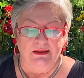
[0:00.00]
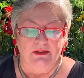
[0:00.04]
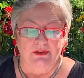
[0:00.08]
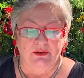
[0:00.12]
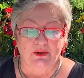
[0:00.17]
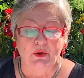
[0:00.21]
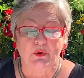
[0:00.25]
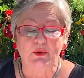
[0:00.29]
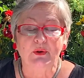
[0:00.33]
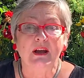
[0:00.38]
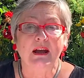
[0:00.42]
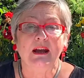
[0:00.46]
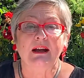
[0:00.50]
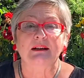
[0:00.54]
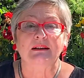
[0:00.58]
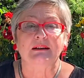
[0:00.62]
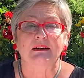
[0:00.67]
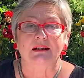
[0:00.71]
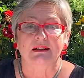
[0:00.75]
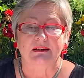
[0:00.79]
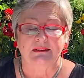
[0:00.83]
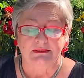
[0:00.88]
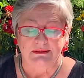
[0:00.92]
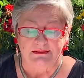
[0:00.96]
No
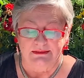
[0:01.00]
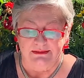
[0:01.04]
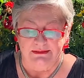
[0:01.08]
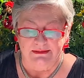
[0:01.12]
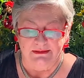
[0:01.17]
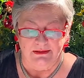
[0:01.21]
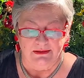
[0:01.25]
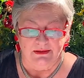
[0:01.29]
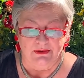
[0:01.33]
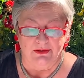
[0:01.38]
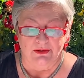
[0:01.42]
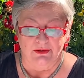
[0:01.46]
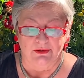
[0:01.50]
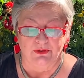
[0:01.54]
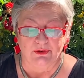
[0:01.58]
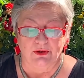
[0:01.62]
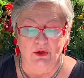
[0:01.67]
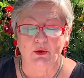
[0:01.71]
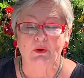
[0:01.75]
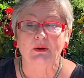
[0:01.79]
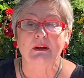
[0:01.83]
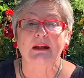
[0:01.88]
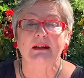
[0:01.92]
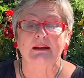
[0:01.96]
haircut,
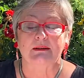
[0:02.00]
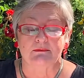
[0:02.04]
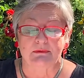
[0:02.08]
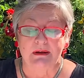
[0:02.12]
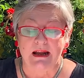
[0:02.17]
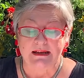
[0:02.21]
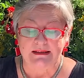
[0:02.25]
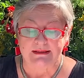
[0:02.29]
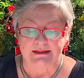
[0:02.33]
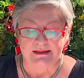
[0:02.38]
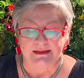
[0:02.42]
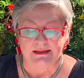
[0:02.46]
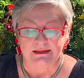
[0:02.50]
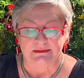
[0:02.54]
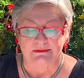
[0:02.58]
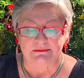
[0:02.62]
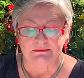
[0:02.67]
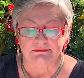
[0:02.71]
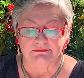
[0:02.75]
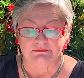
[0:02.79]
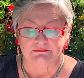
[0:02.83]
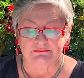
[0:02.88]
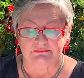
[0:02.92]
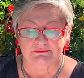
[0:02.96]
no leg waxing,
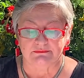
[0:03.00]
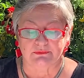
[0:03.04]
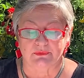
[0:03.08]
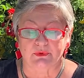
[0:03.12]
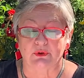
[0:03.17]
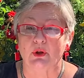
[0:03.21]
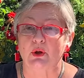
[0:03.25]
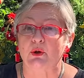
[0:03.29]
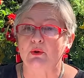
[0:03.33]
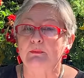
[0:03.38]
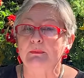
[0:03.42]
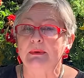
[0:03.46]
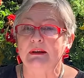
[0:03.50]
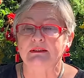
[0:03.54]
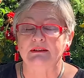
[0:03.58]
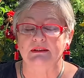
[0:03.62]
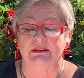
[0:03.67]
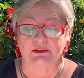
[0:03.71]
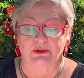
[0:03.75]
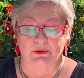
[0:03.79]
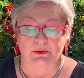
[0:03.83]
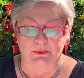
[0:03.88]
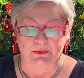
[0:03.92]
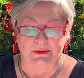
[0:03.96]
no
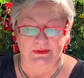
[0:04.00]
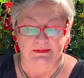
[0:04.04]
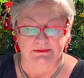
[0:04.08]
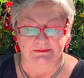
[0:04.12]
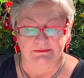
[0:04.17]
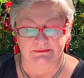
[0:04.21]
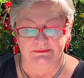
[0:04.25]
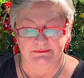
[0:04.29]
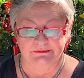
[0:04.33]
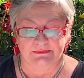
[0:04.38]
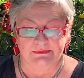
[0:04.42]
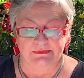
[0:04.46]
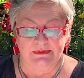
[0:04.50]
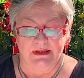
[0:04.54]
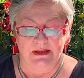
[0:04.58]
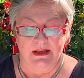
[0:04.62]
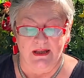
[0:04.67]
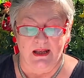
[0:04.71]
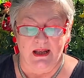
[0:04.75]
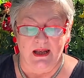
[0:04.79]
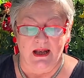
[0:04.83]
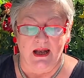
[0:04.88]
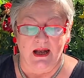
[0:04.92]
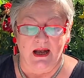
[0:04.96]
pedicure.
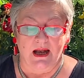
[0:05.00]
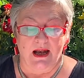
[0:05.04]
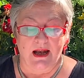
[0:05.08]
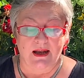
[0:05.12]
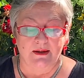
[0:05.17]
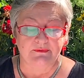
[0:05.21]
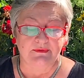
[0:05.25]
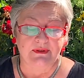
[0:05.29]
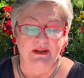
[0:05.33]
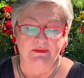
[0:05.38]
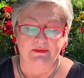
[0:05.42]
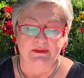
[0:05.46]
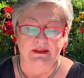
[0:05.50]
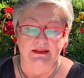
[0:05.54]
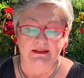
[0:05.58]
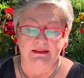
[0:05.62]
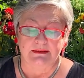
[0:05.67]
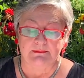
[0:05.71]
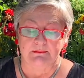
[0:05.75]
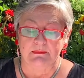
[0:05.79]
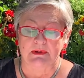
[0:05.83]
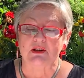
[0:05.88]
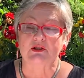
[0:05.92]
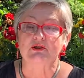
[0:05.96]
I've never
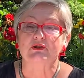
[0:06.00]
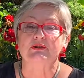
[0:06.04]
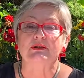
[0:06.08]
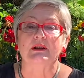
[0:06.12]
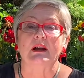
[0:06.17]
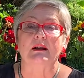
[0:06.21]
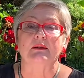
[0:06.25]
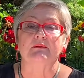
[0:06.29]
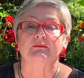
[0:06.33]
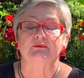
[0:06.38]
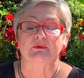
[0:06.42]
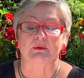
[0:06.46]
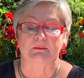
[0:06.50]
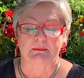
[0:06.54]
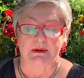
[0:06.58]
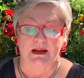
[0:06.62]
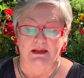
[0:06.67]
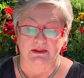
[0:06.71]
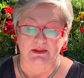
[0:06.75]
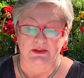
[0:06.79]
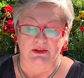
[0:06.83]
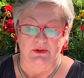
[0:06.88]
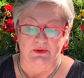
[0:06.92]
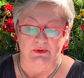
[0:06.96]
had much time for
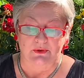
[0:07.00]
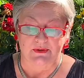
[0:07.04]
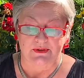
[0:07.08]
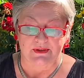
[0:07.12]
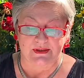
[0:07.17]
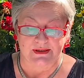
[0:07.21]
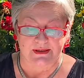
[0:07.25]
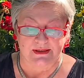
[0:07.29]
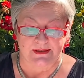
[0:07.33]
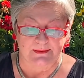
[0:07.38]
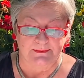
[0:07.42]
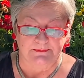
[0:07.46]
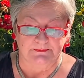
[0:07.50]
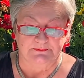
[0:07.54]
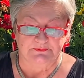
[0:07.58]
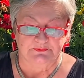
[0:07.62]
manicures.